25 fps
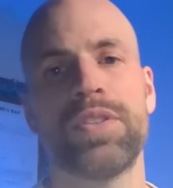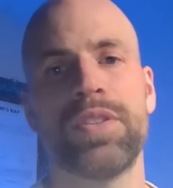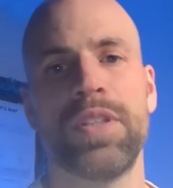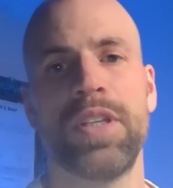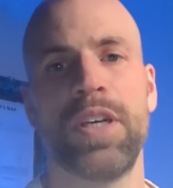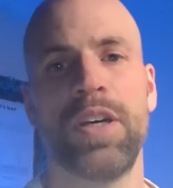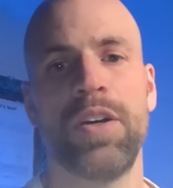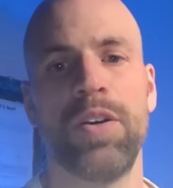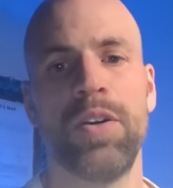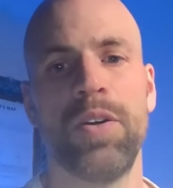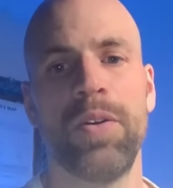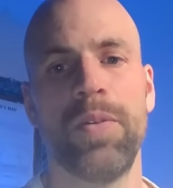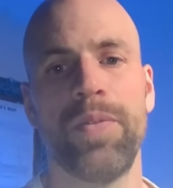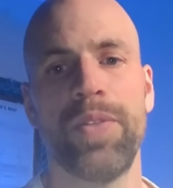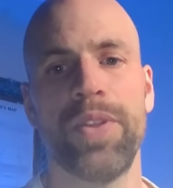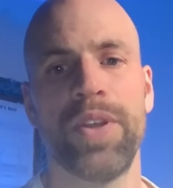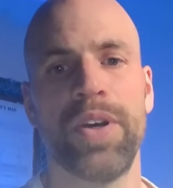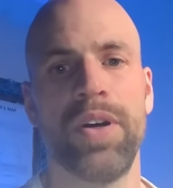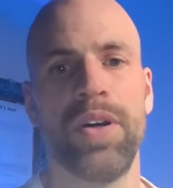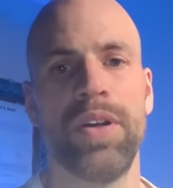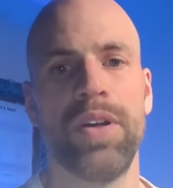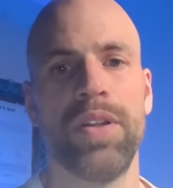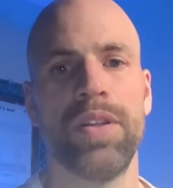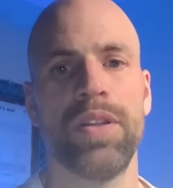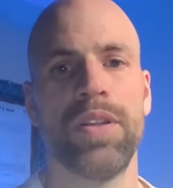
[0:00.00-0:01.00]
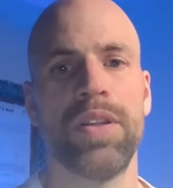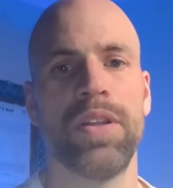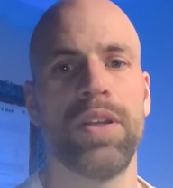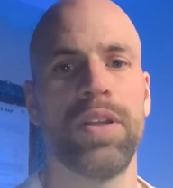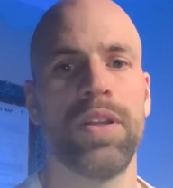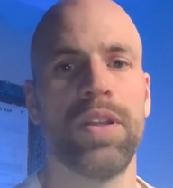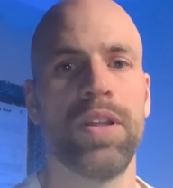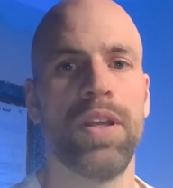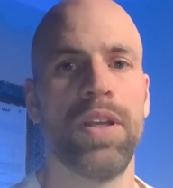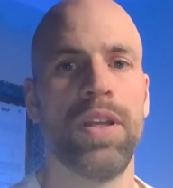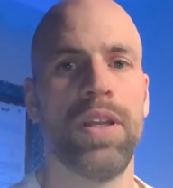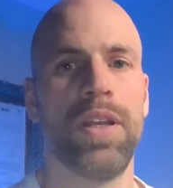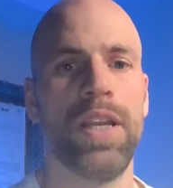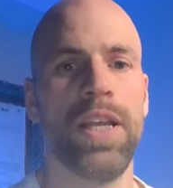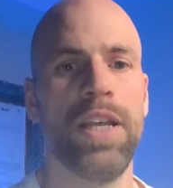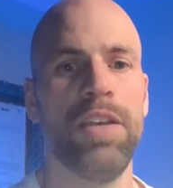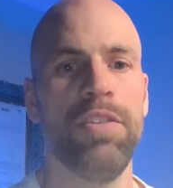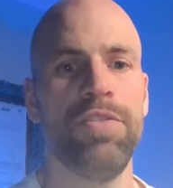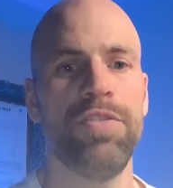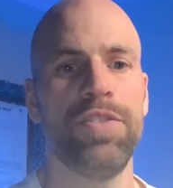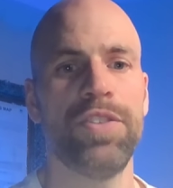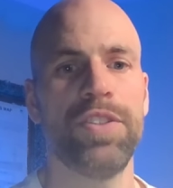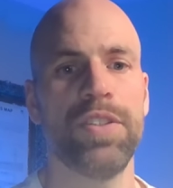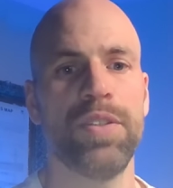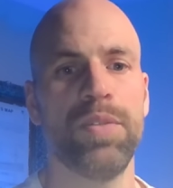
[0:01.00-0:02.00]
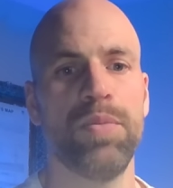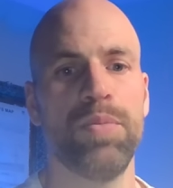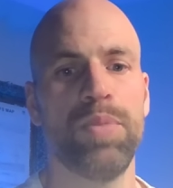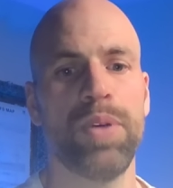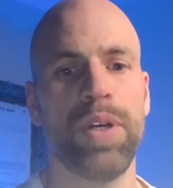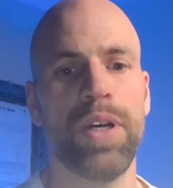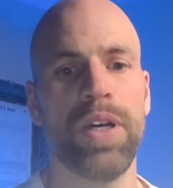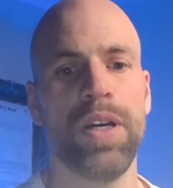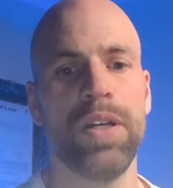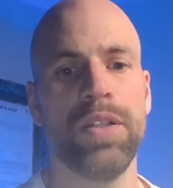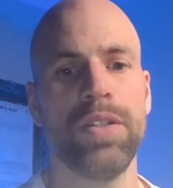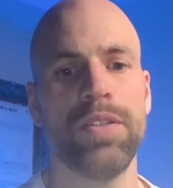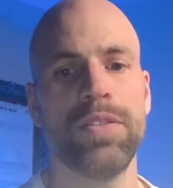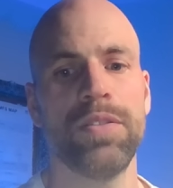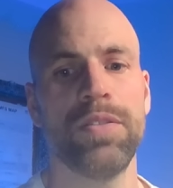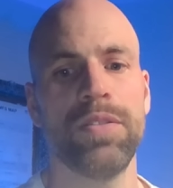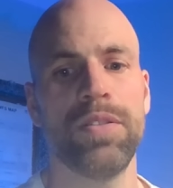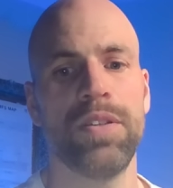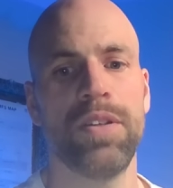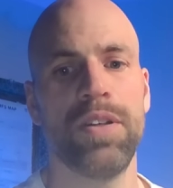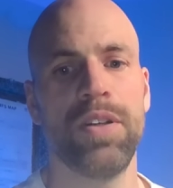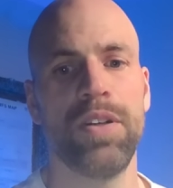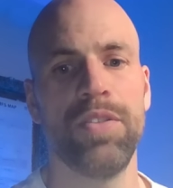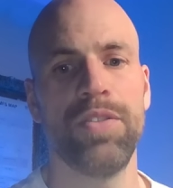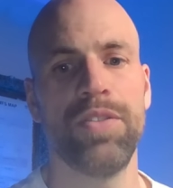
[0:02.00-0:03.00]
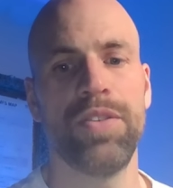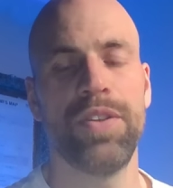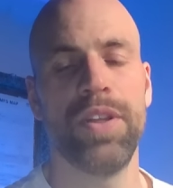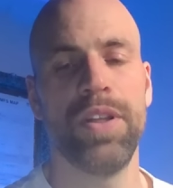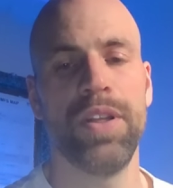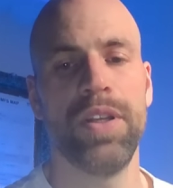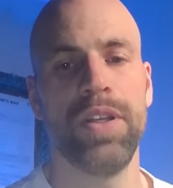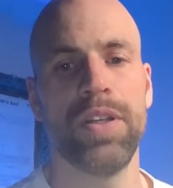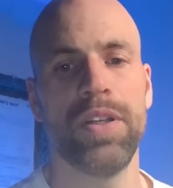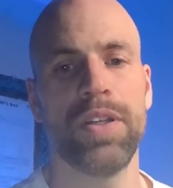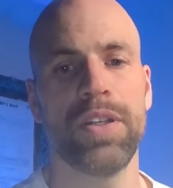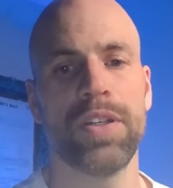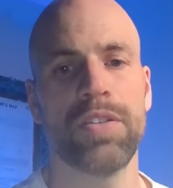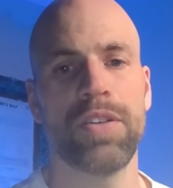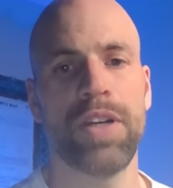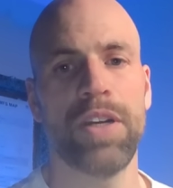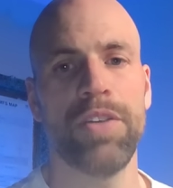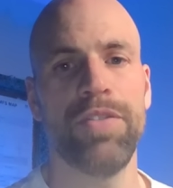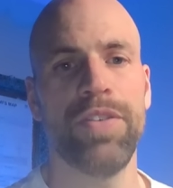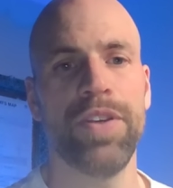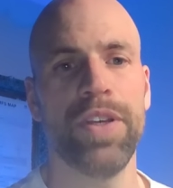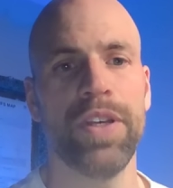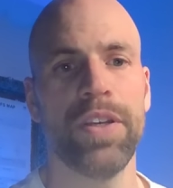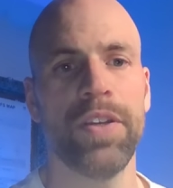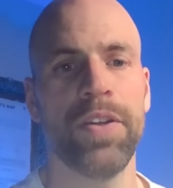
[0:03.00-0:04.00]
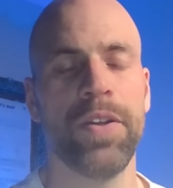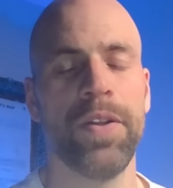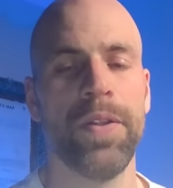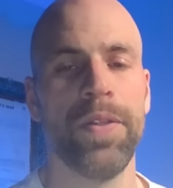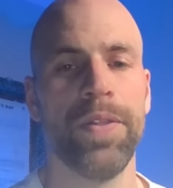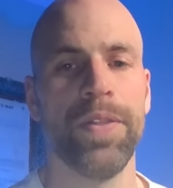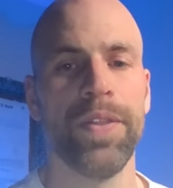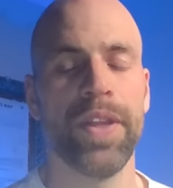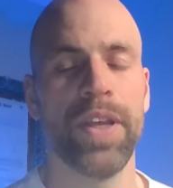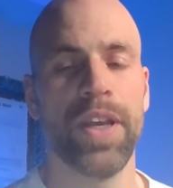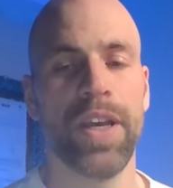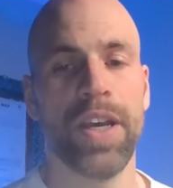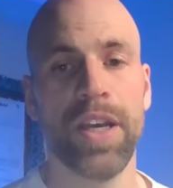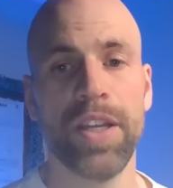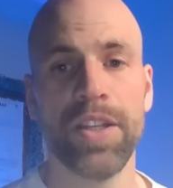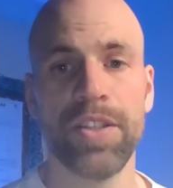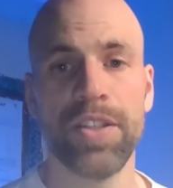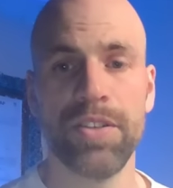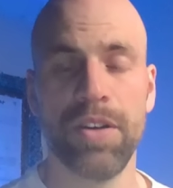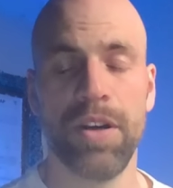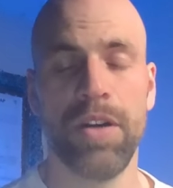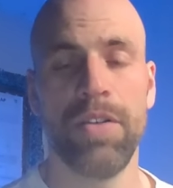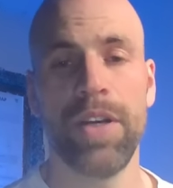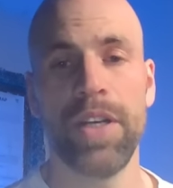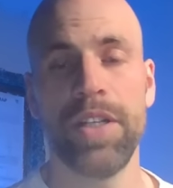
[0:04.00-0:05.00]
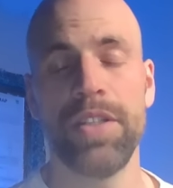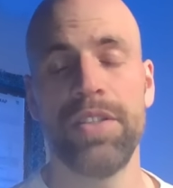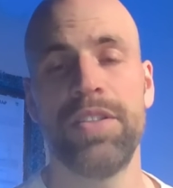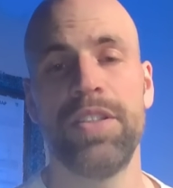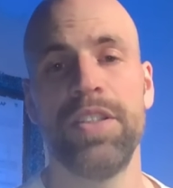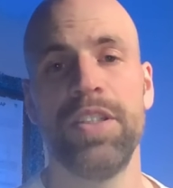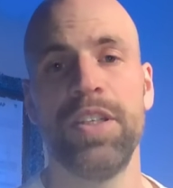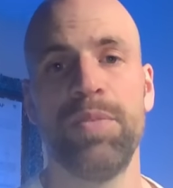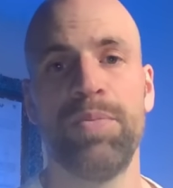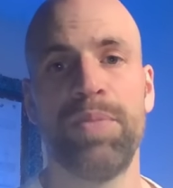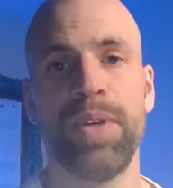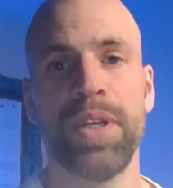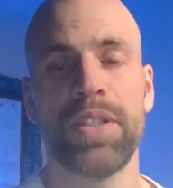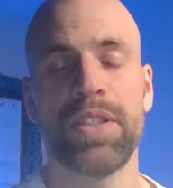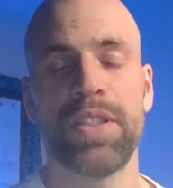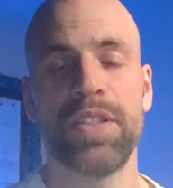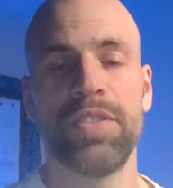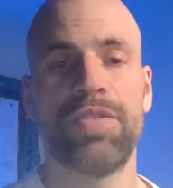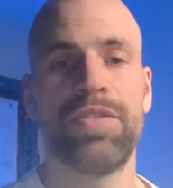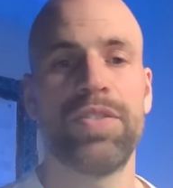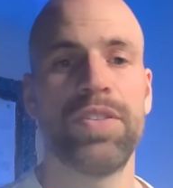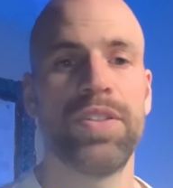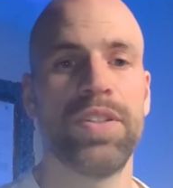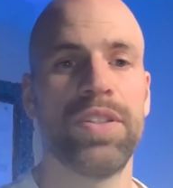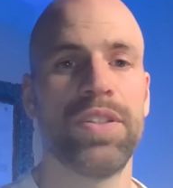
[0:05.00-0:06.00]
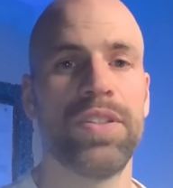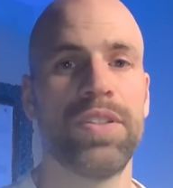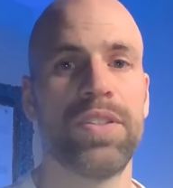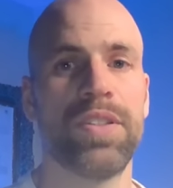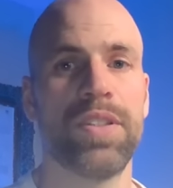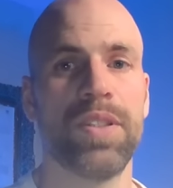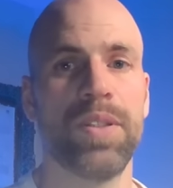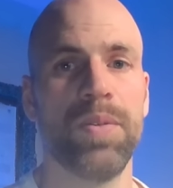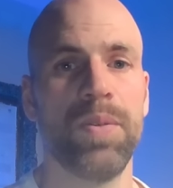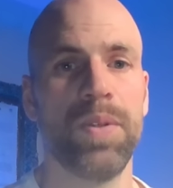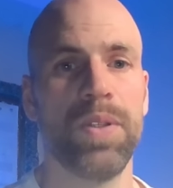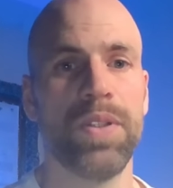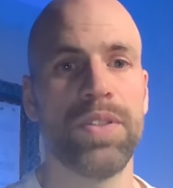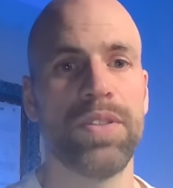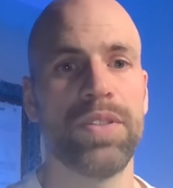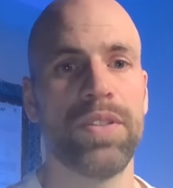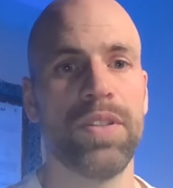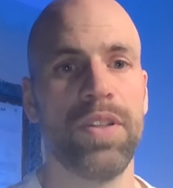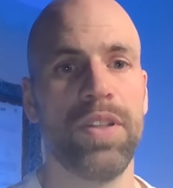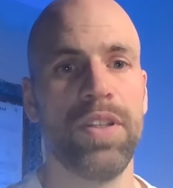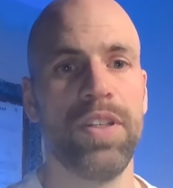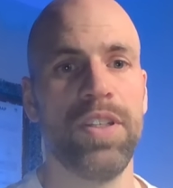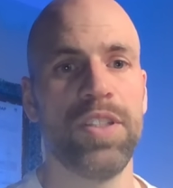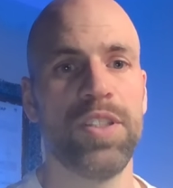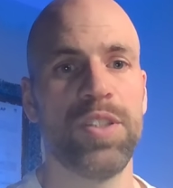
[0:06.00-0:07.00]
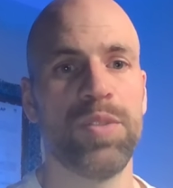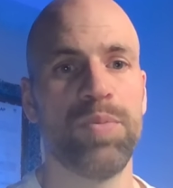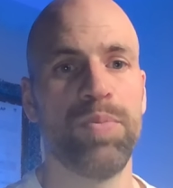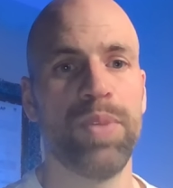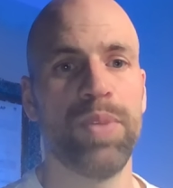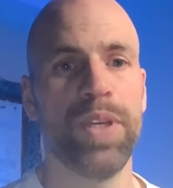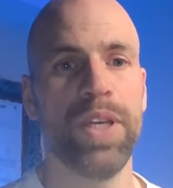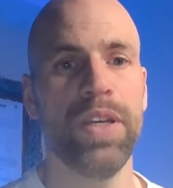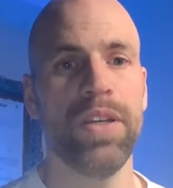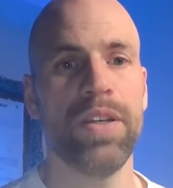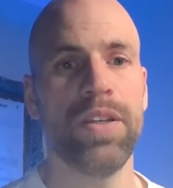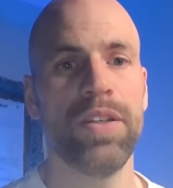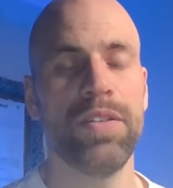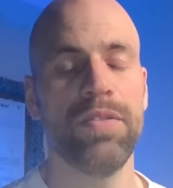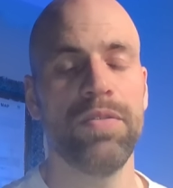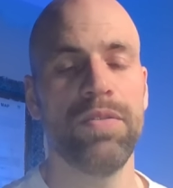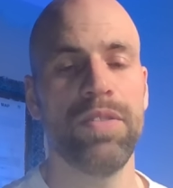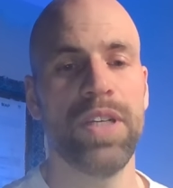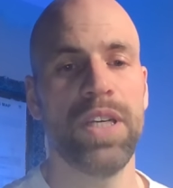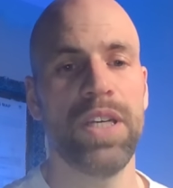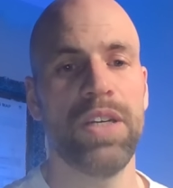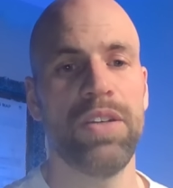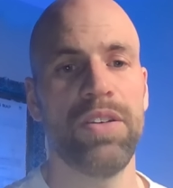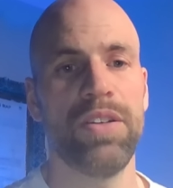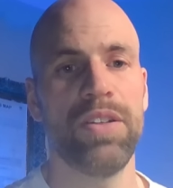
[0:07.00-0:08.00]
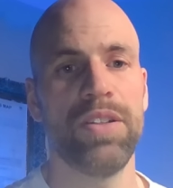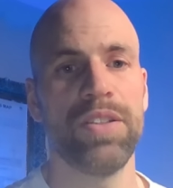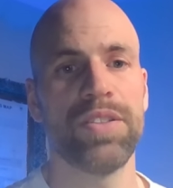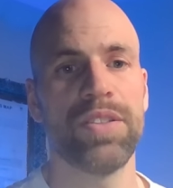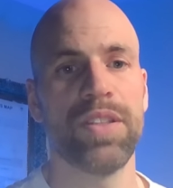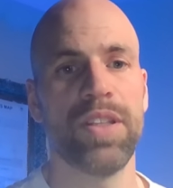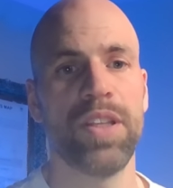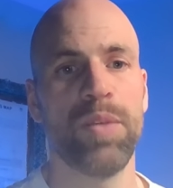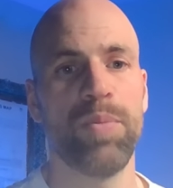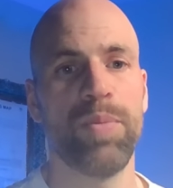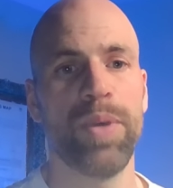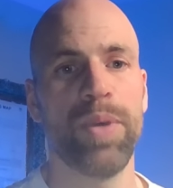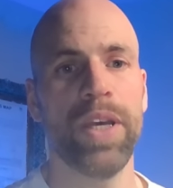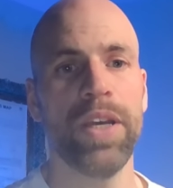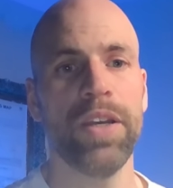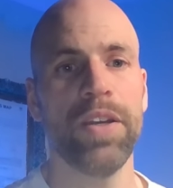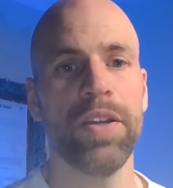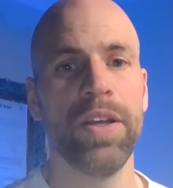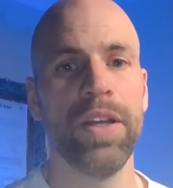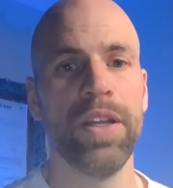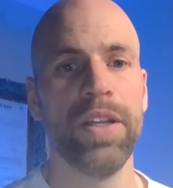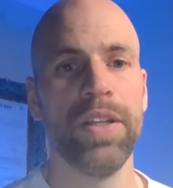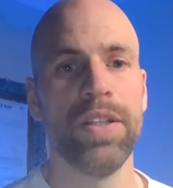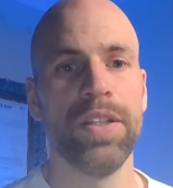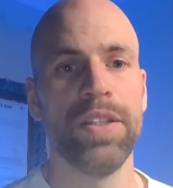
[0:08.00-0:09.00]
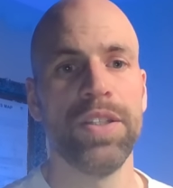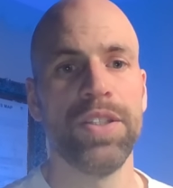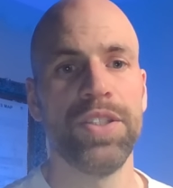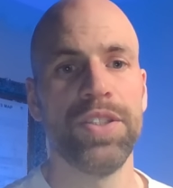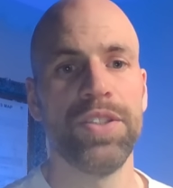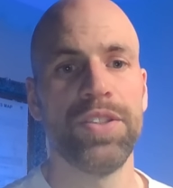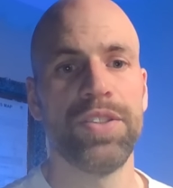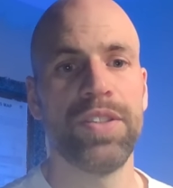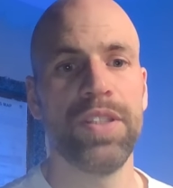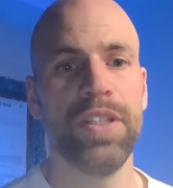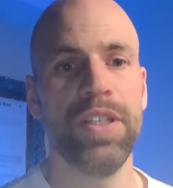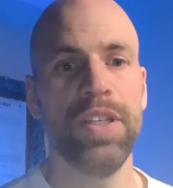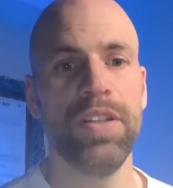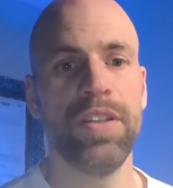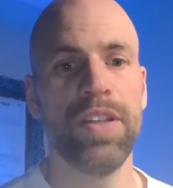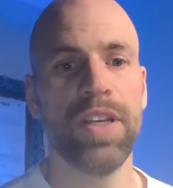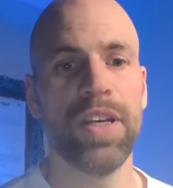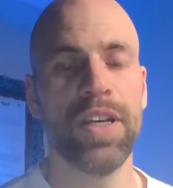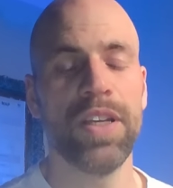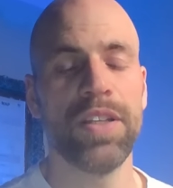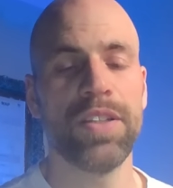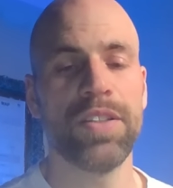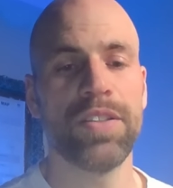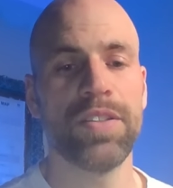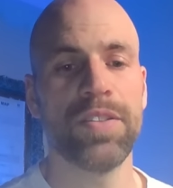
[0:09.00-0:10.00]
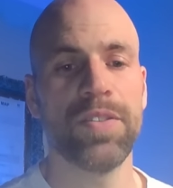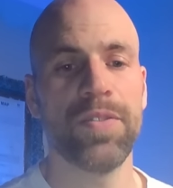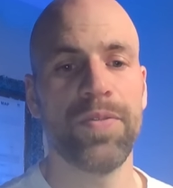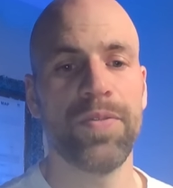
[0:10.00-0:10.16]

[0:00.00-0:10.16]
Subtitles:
now on the left part of the graphic, and you already see a big difference with these big arrows in the back. You see that